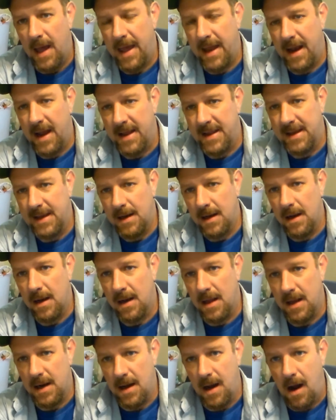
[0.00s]
And I get a
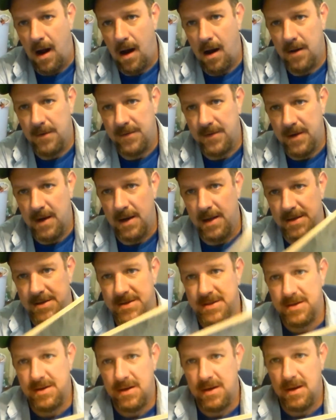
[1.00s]
lot of
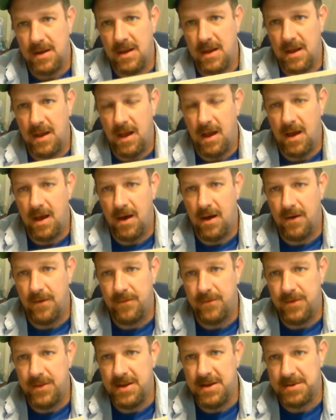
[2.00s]
offcuts of
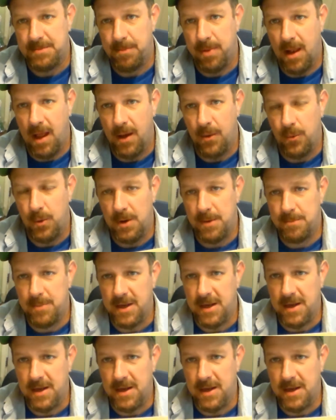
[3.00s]
this plywood